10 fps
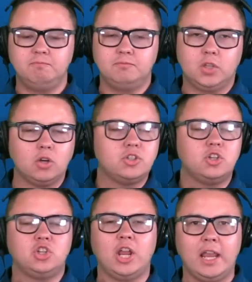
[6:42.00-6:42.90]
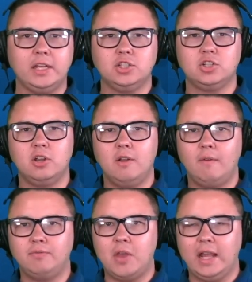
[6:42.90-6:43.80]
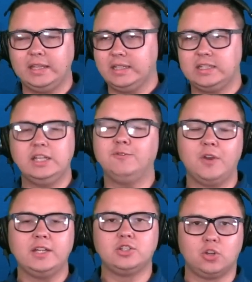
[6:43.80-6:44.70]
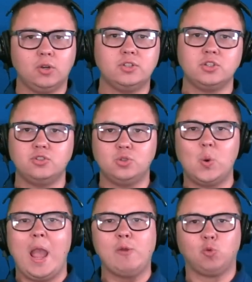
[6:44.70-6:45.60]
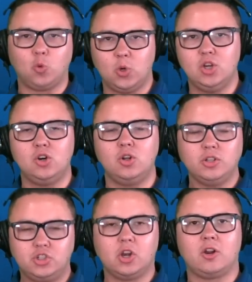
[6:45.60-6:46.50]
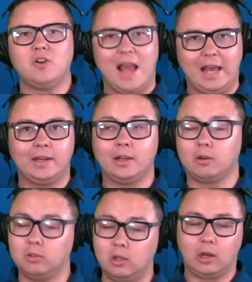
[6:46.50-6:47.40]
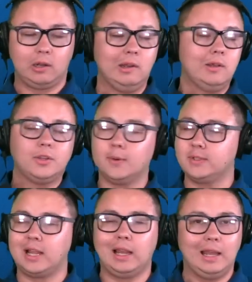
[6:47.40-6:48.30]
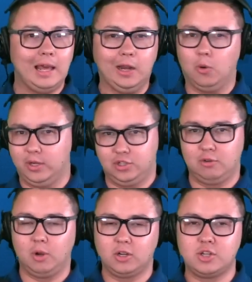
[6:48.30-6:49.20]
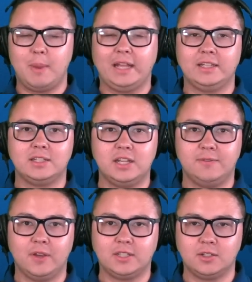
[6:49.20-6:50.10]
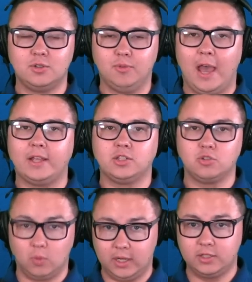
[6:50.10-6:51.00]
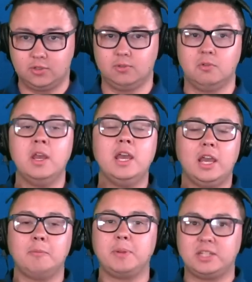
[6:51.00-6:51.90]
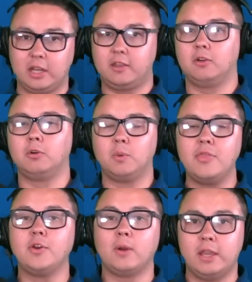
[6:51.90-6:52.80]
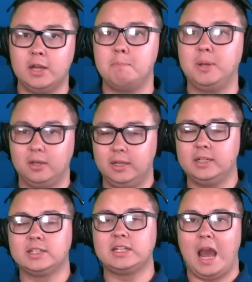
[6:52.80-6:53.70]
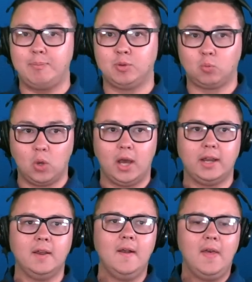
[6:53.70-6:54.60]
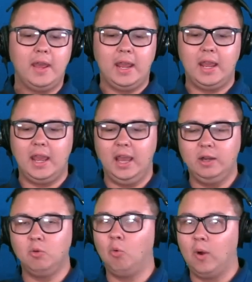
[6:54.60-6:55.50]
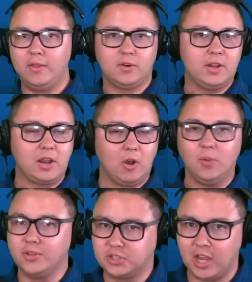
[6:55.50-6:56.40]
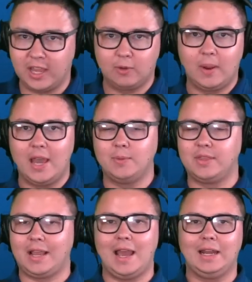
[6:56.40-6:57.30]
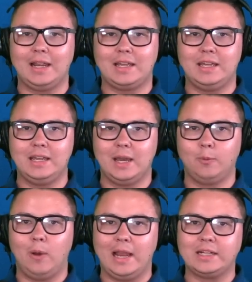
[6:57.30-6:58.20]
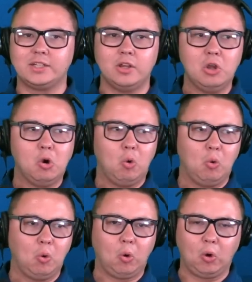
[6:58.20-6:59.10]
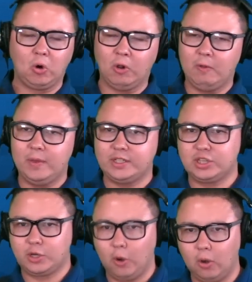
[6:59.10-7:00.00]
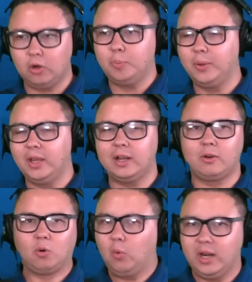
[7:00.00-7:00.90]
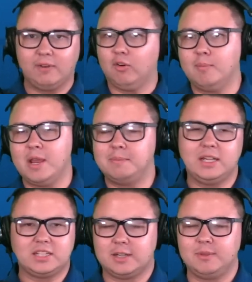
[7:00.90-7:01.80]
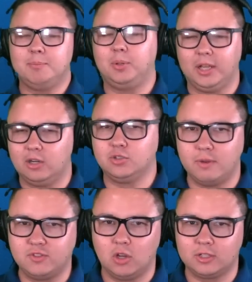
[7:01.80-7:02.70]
there's a chance that this defense turns into a real juggernaut here. Look, there was a lot of question marks about this defense in 2022, in particular with their inability to stop the run. And whether you go the second round with a guy like Keion White or it's the Carter pick or whatever it may be, some of the players we've talked